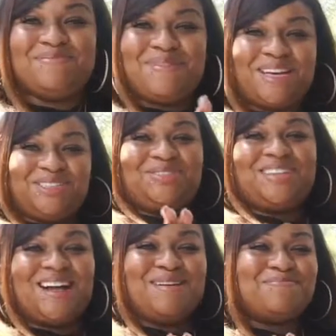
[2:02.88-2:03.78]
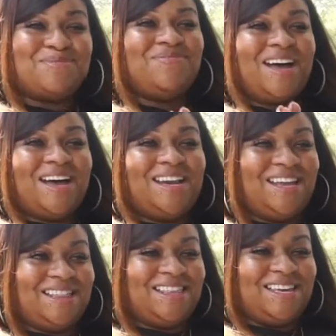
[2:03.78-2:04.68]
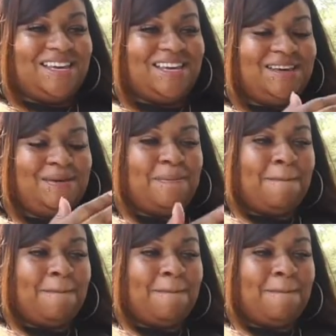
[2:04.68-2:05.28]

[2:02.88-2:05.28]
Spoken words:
make sure that I'm providing the